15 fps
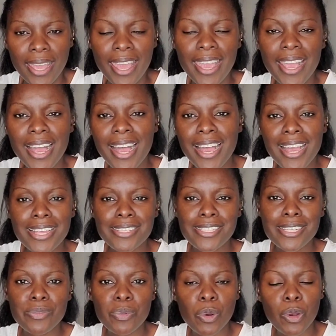Hey guys,
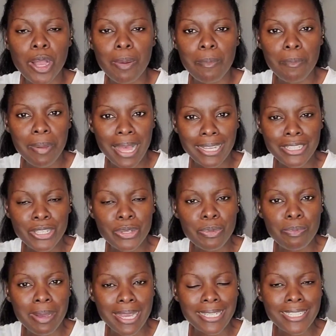and welcome back to
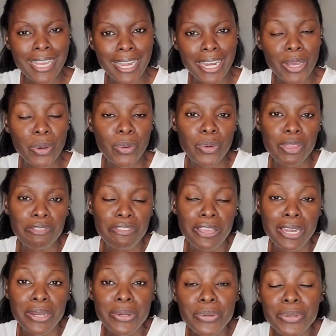my channel. If
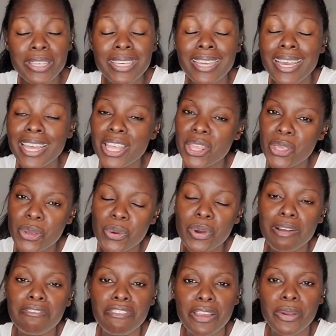you're new here, you
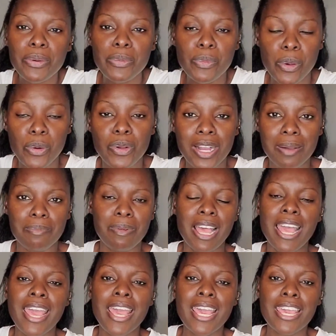are very welcome.
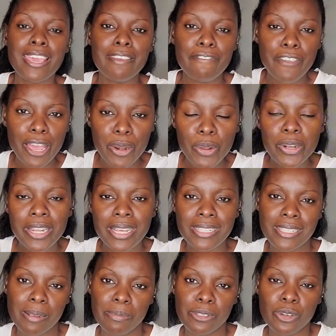If you're not yet
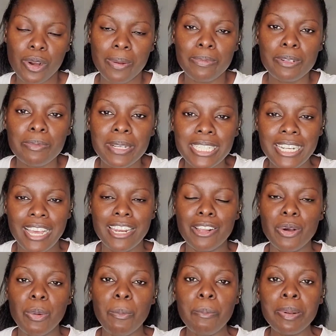subscribed to my
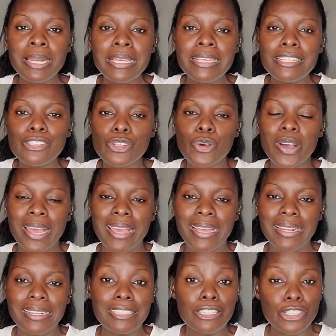channel, please go
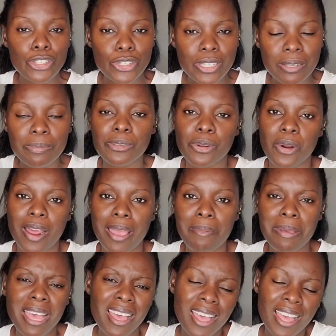ahead and do subscribe.